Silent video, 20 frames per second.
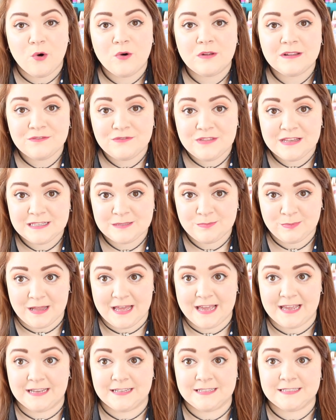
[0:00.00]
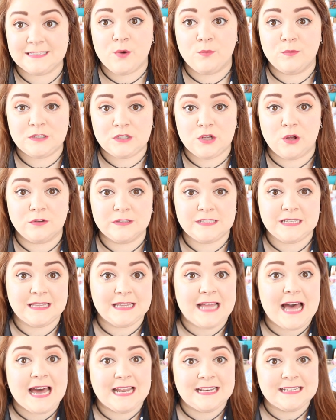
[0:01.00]
All of these planes were told to
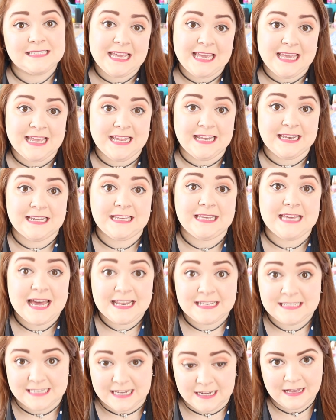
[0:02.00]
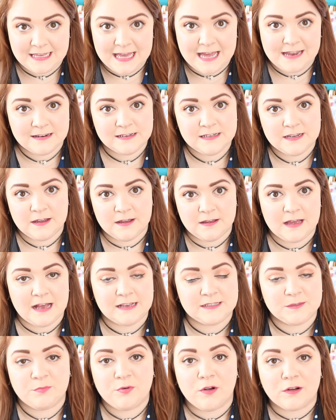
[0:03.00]
land in Gander. Gander
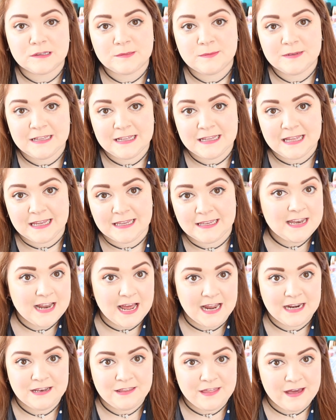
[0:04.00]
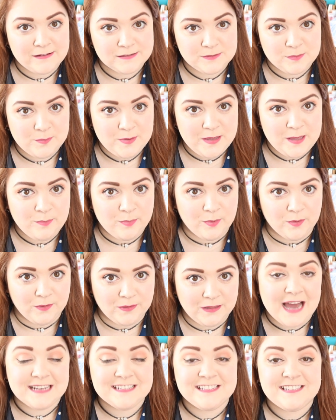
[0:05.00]
has approximately like 9,000
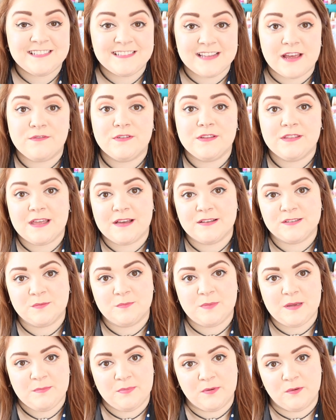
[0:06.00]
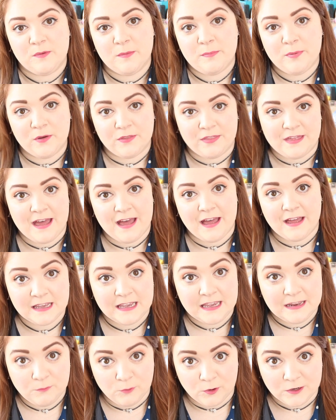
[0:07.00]
people and 7,000 people were put there
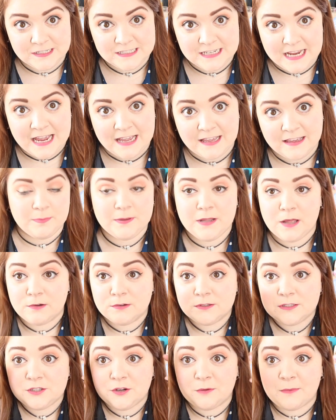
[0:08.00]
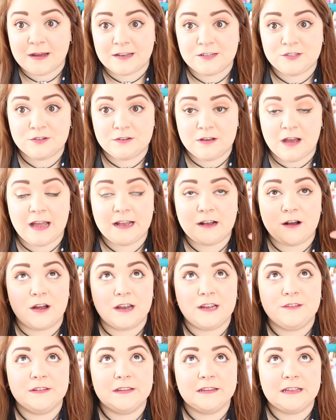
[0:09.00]
in one day. Blows your mind. You, I
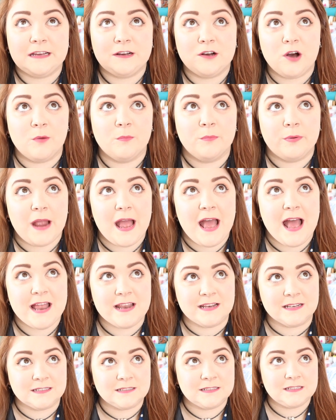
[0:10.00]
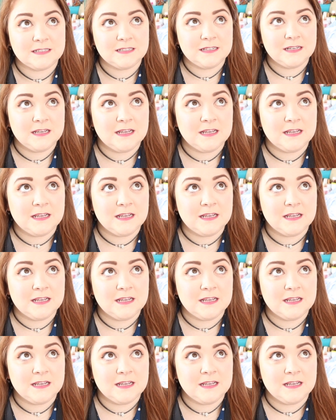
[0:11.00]
can't even like comprehend